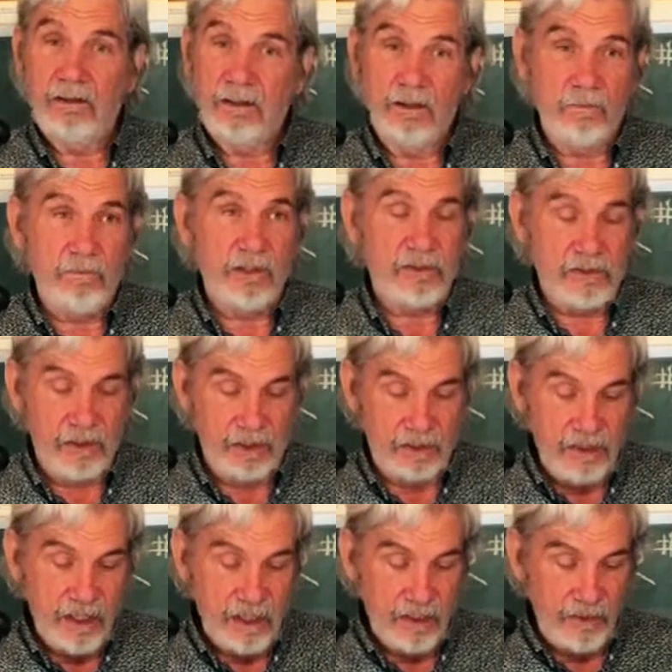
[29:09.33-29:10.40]
in the midst of the
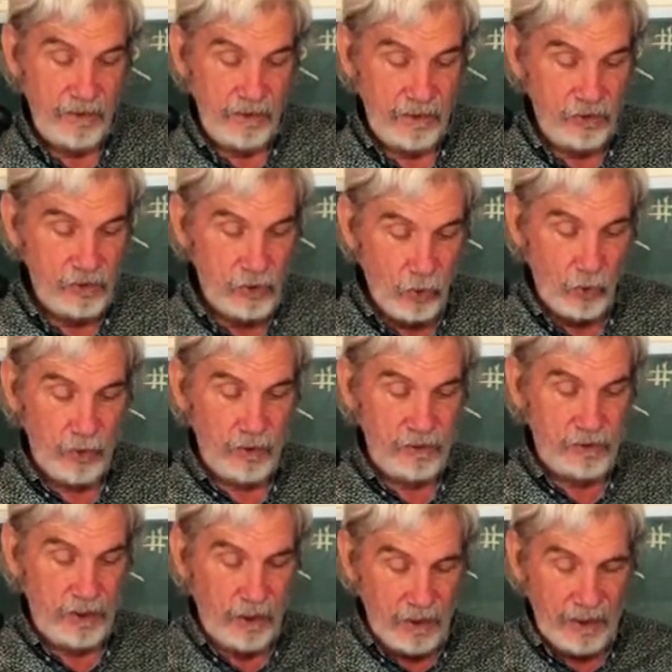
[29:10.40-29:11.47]
teeth and the
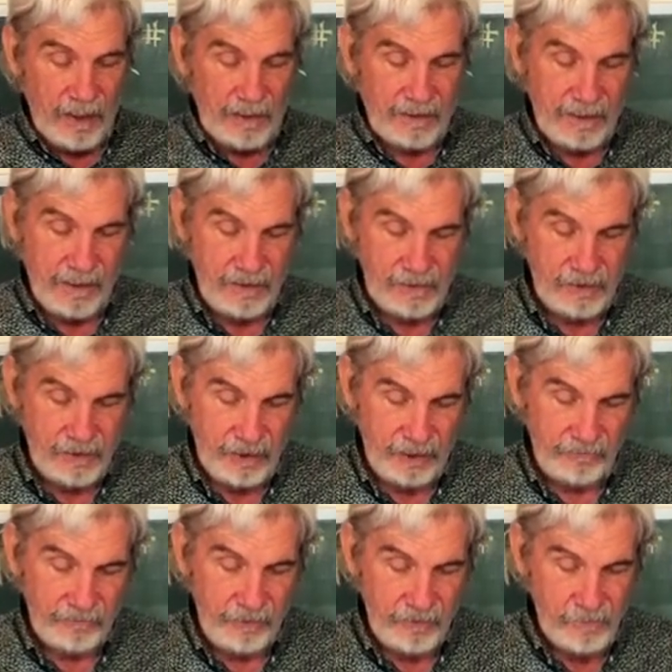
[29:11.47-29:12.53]
swords and all that kind of
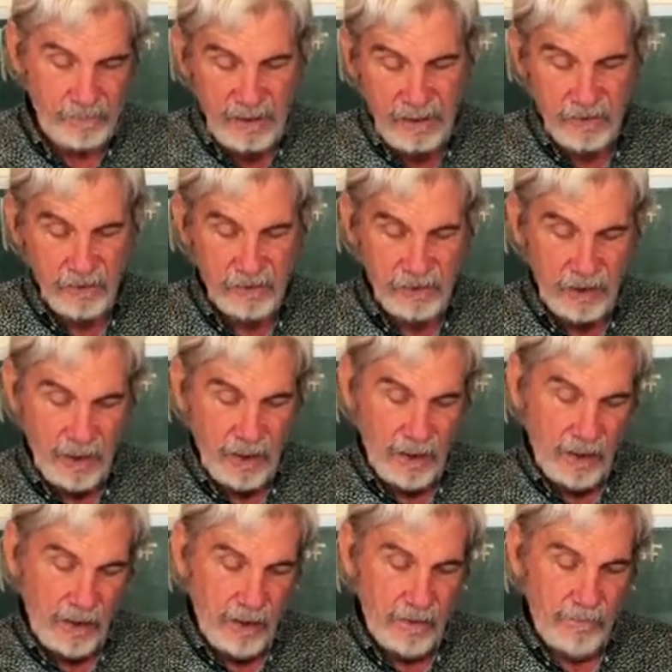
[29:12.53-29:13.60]
stuff, the spears,
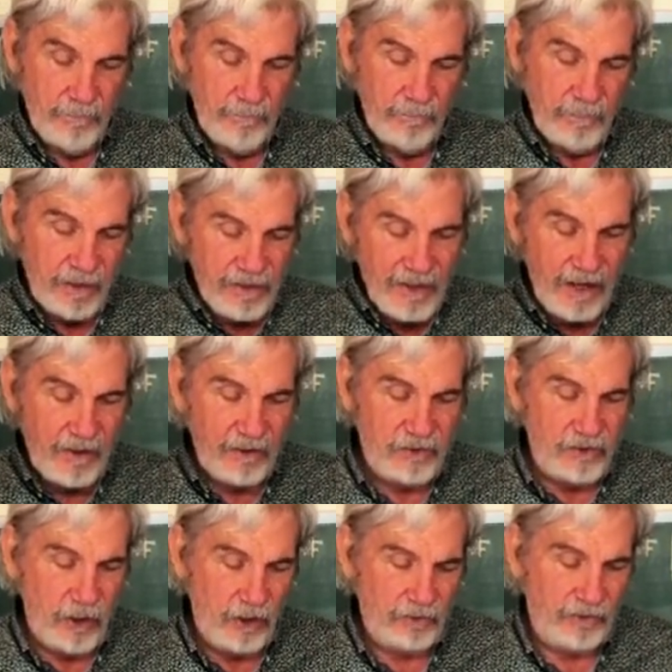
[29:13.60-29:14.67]
be thou
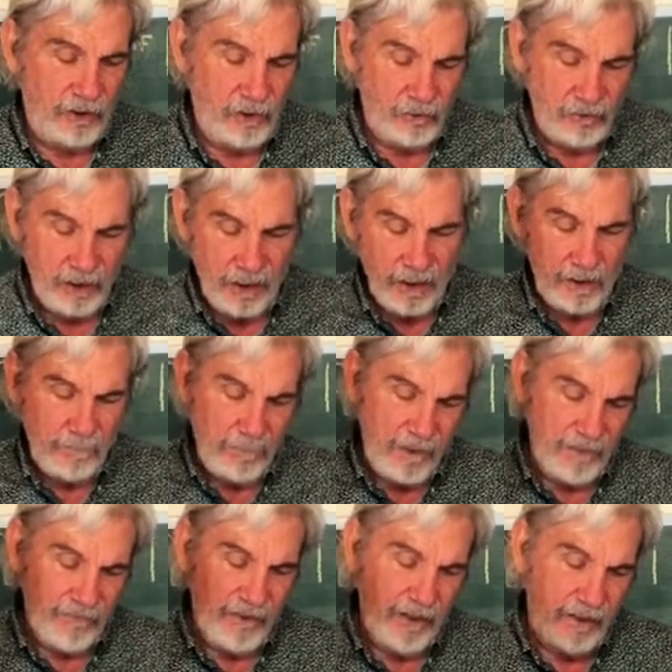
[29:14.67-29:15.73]
exalted, O God,
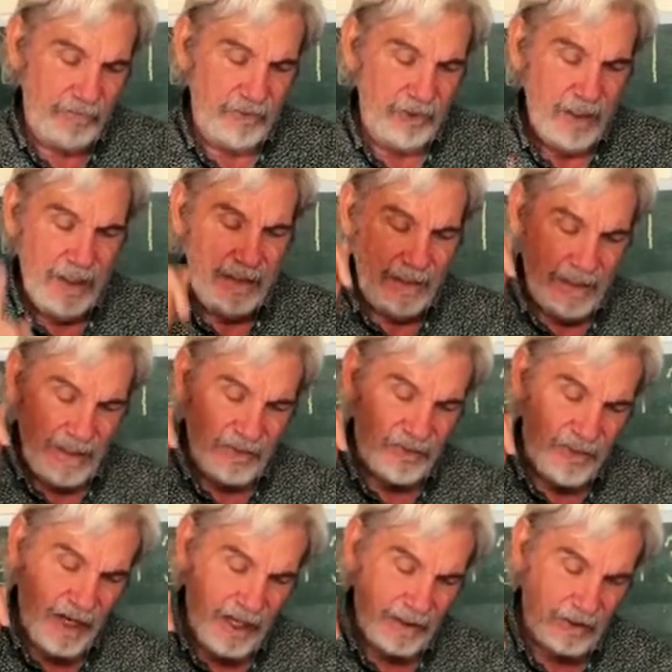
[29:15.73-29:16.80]
above the heaven. Let
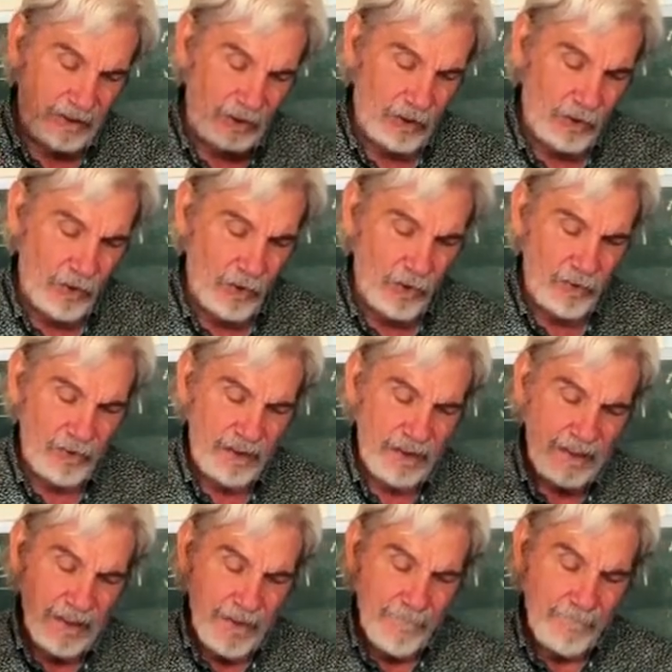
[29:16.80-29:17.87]
thy
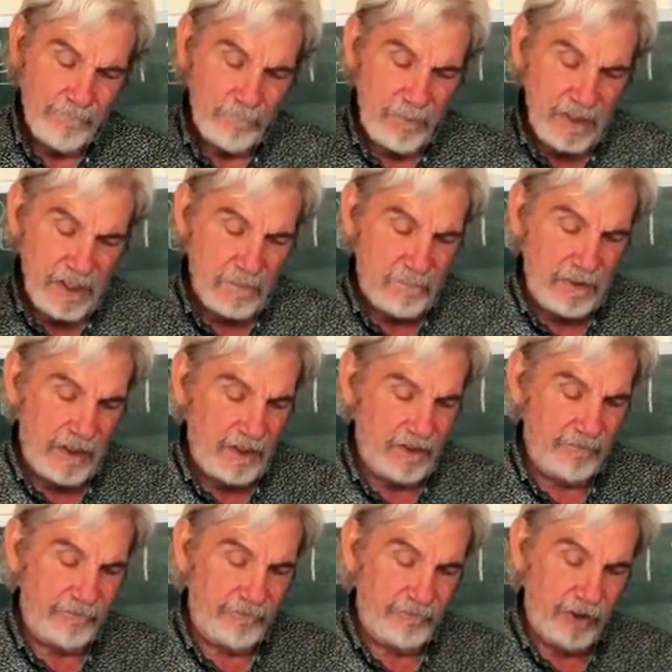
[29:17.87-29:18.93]
glory be
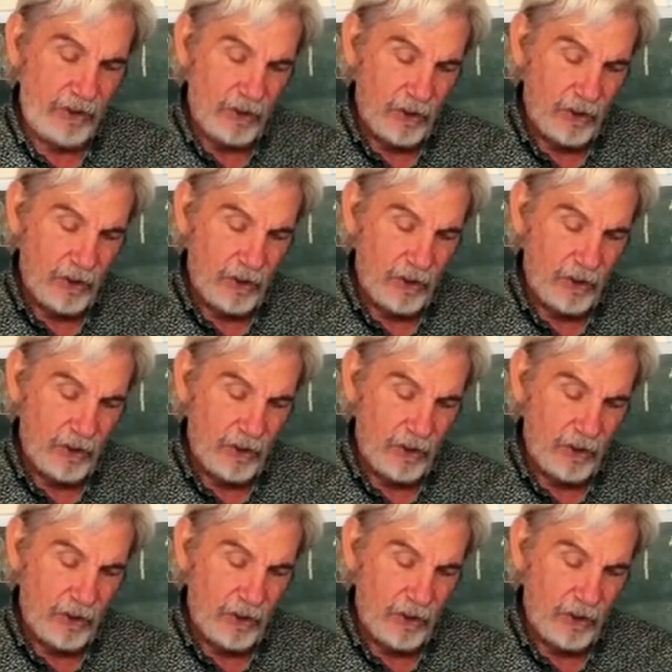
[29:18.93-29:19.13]
above